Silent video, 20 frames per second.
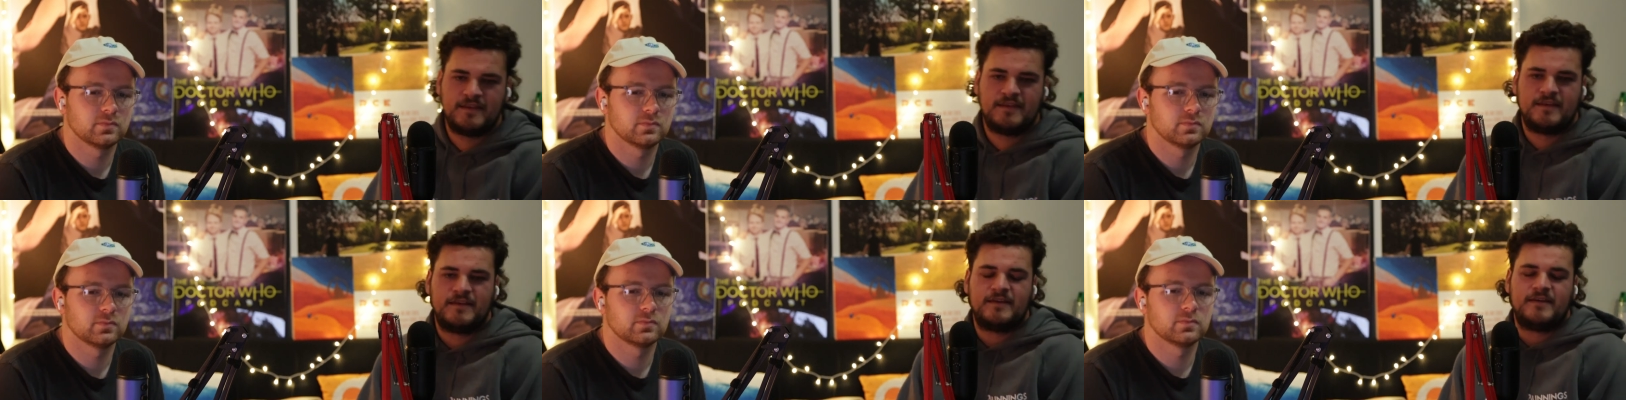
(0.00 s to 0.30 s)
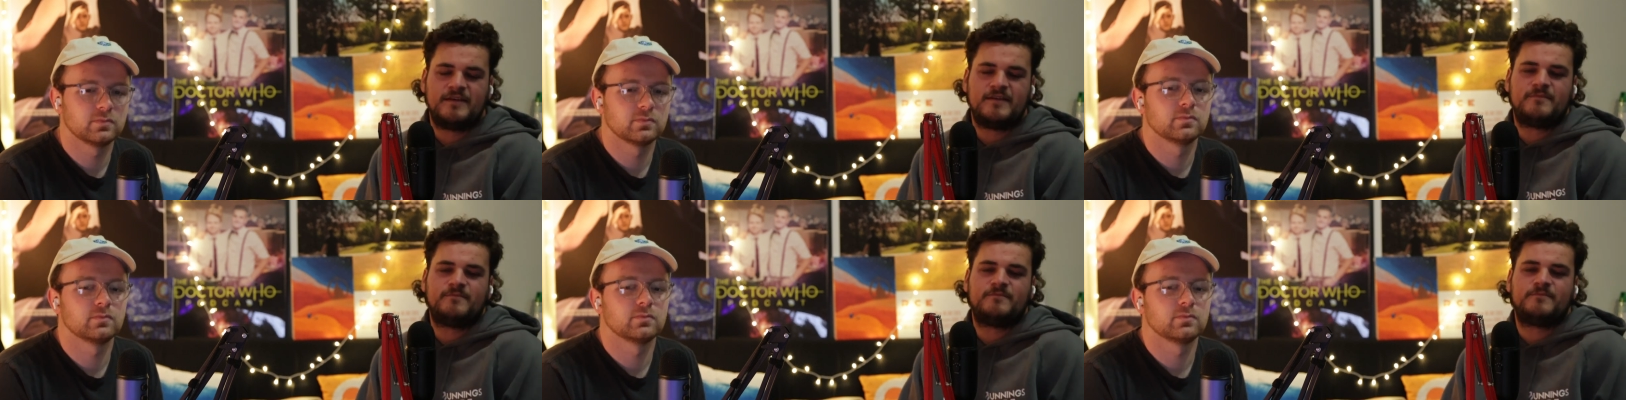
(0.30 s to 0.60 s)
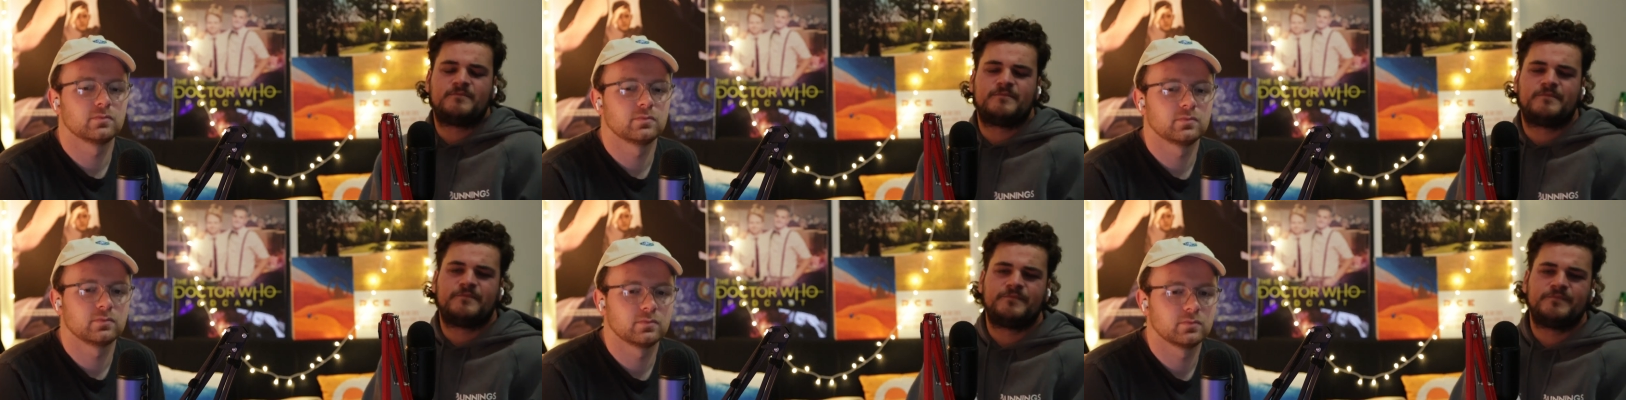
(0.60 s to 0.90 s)

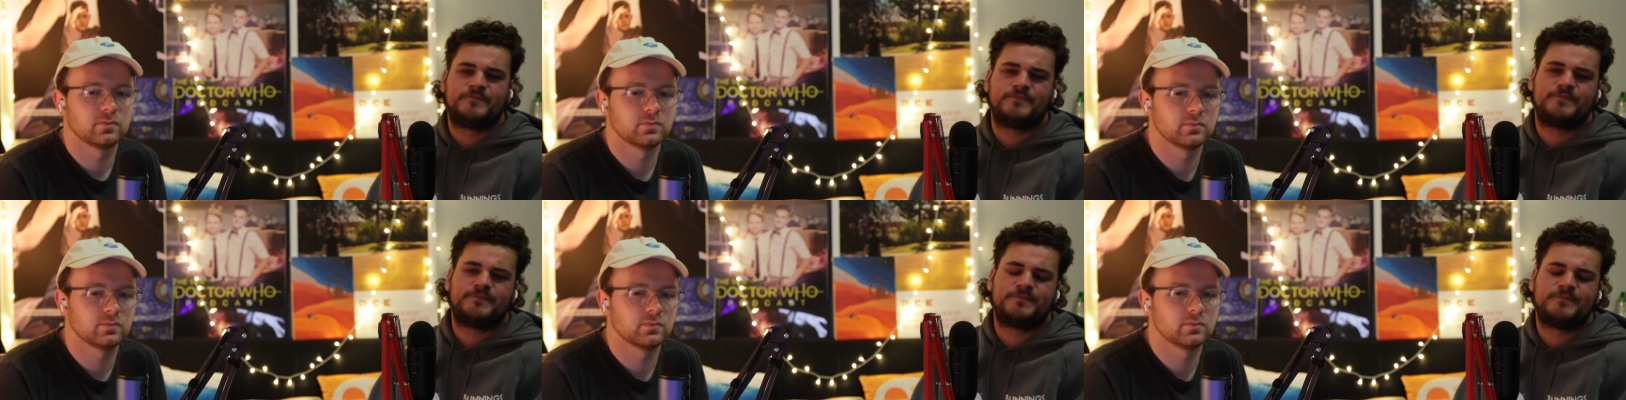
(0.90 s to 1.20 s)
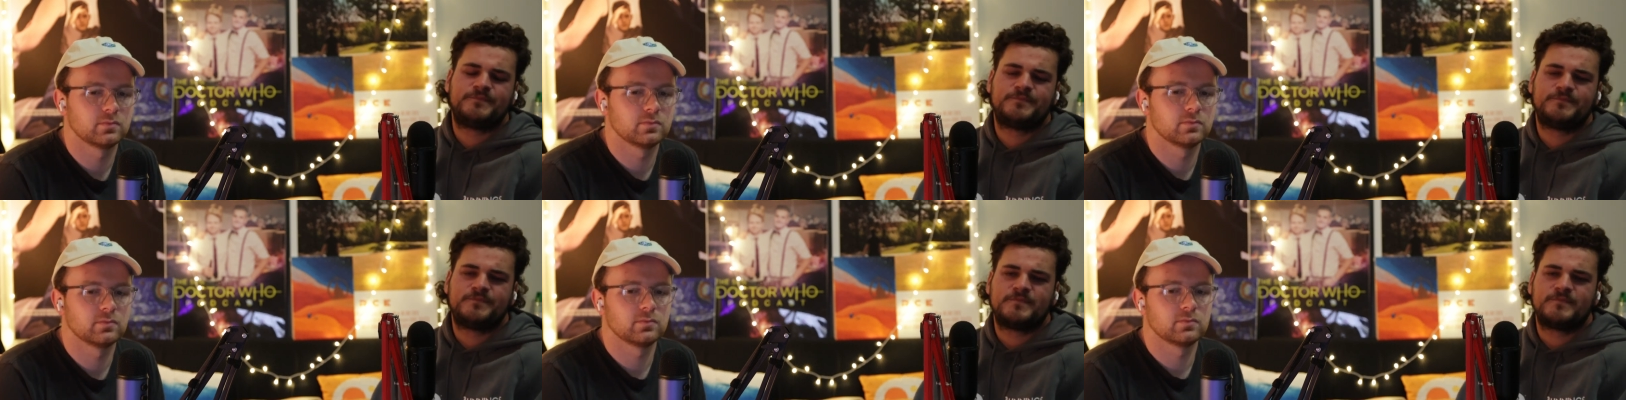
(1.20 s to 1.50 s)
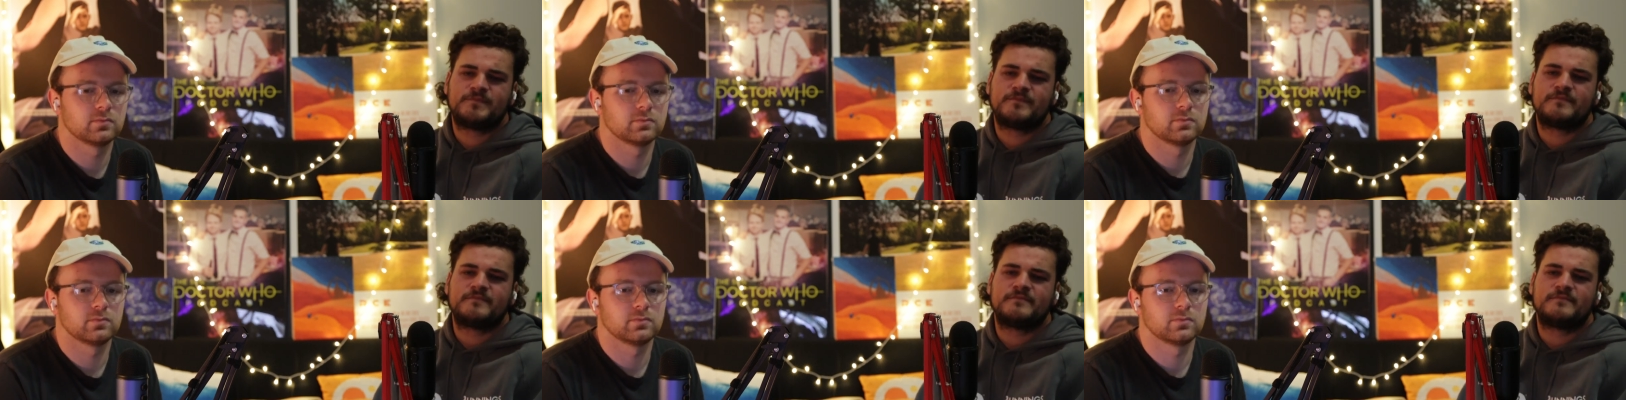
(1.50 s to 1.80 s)

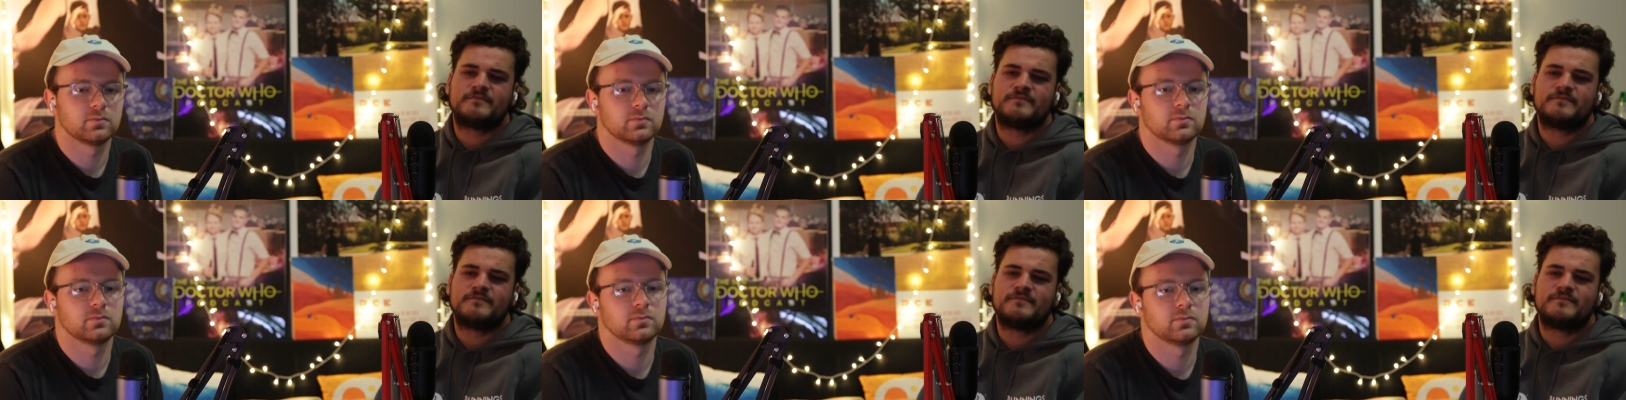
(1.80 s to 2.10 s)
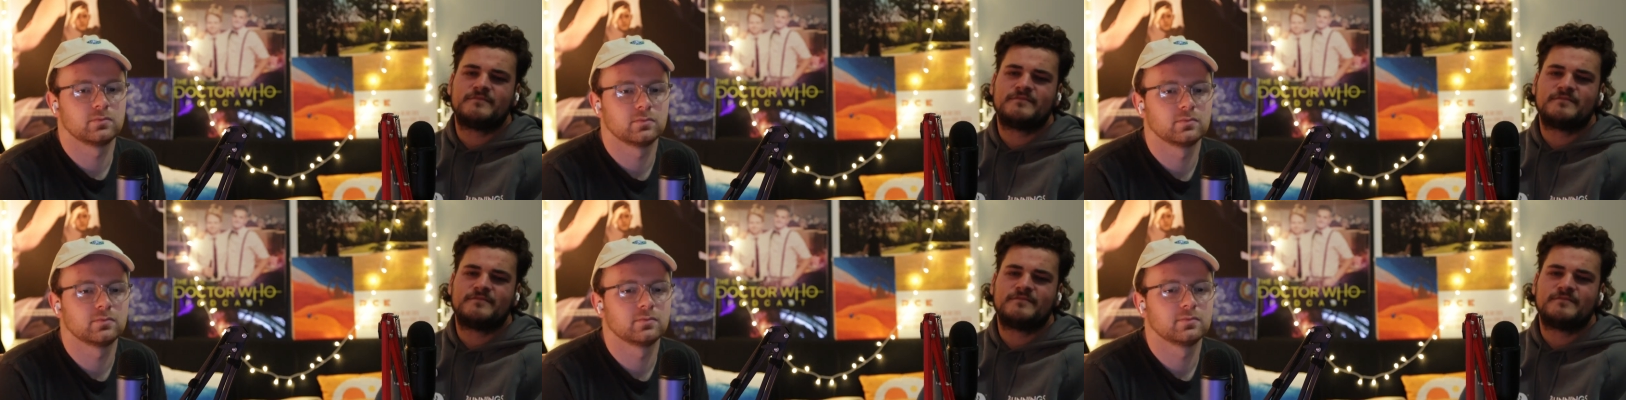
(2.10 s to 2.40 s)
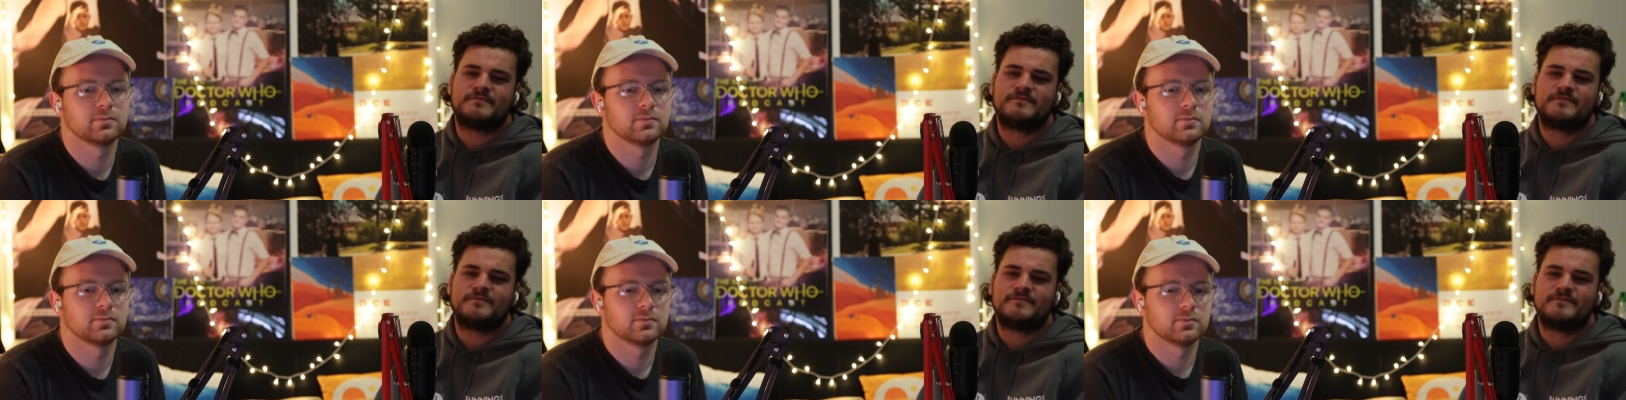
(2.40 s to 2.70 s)

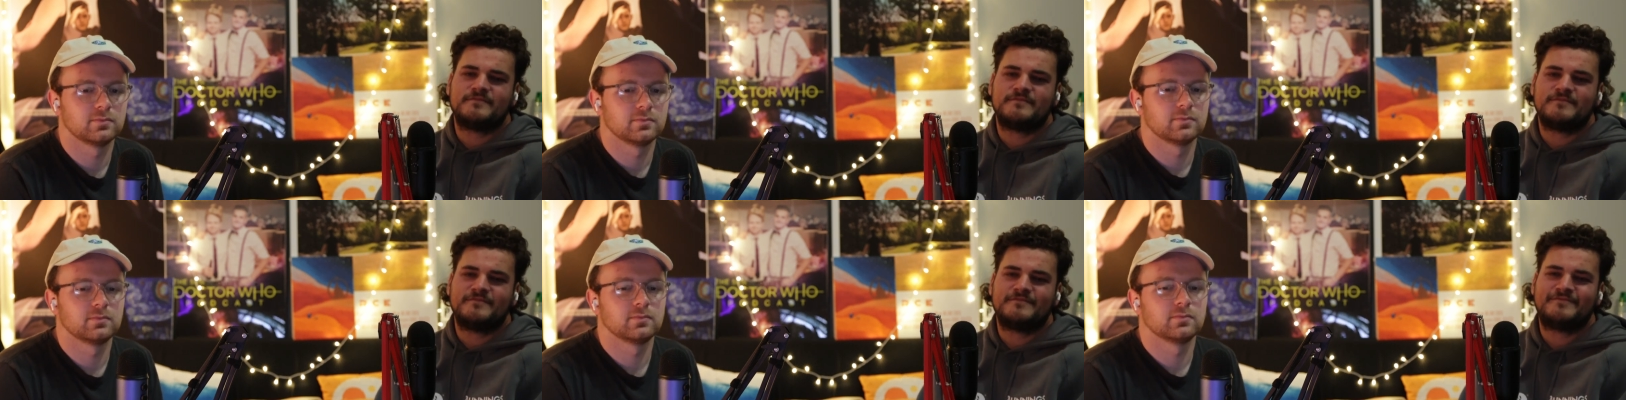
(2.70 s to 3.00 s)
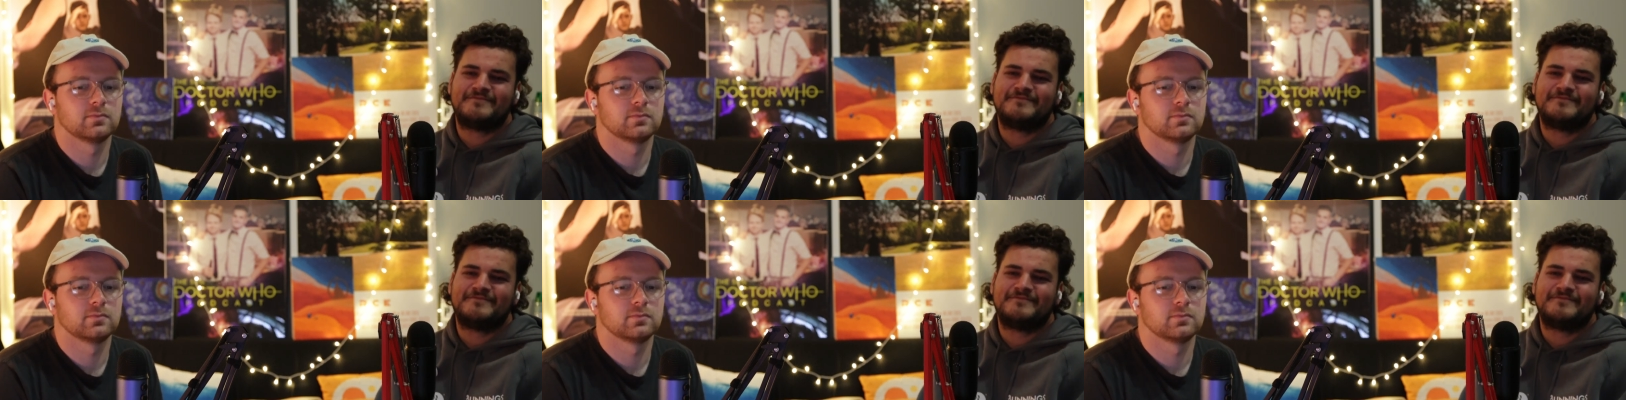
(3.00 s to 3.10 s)
[no speech]